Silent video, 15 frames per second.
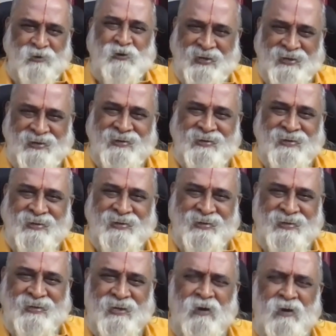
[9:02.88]
Okay.
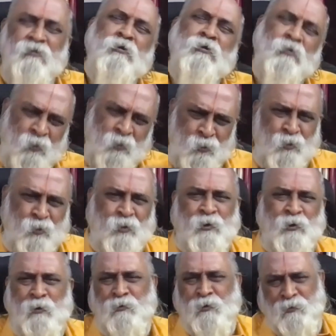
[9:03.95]
No
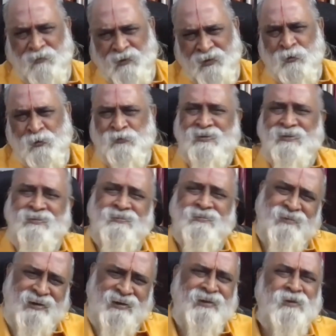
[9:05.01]
doubt of
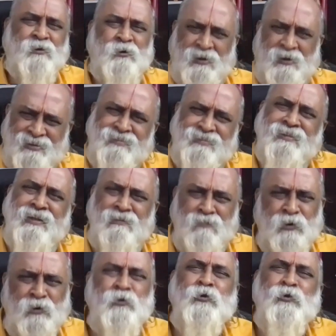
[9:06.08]
innocence or ignorance, they
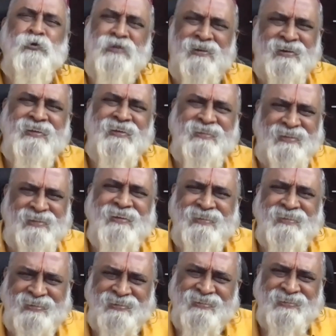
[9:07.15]
will do certain
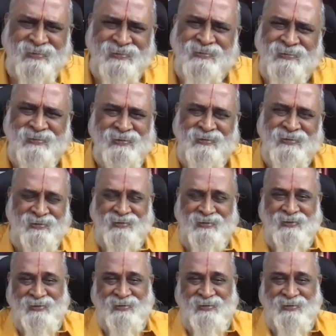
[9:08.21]
things.